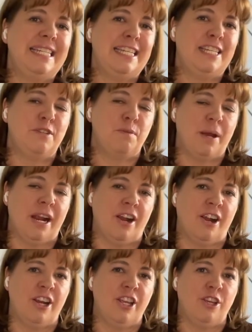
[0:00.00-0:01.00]
is
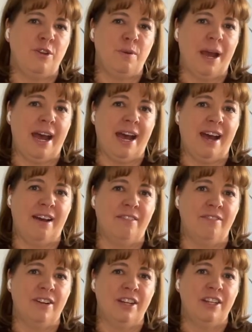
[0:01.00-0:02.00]
where you have